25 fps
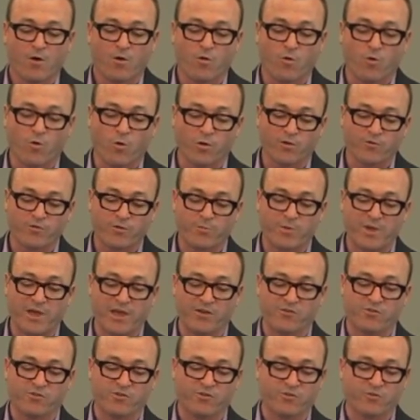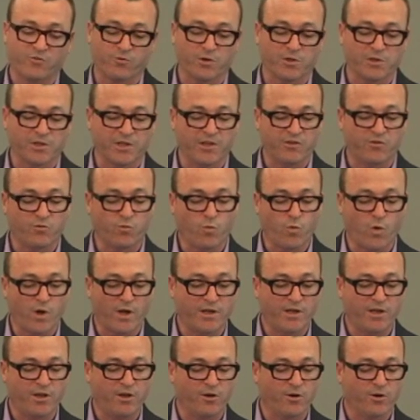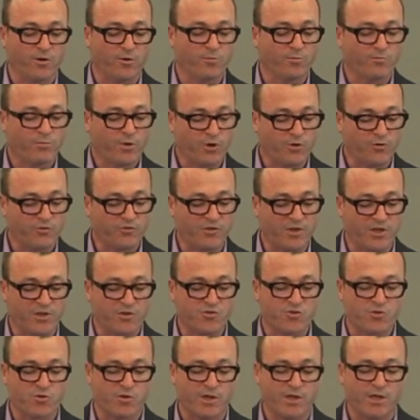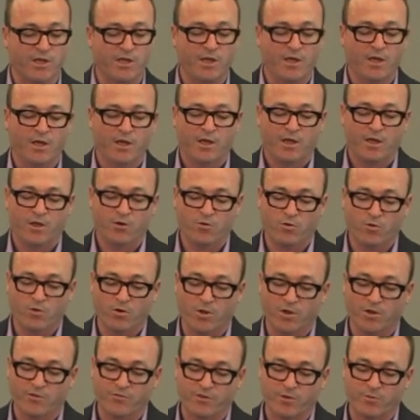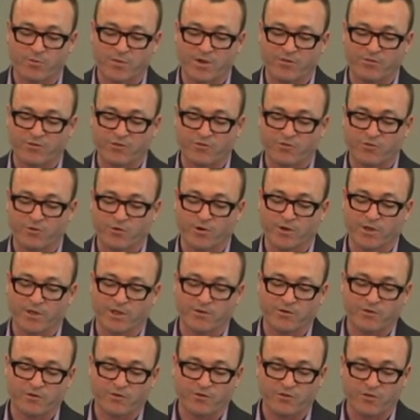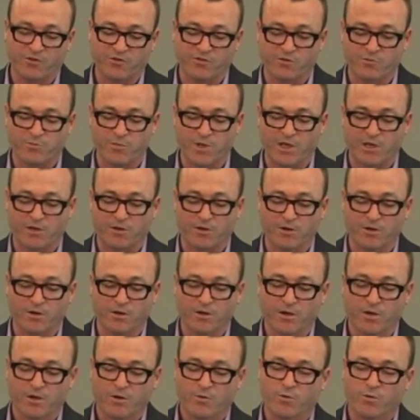All of the patients are at least one year post-injury, and all of them have a surrogate decision maker.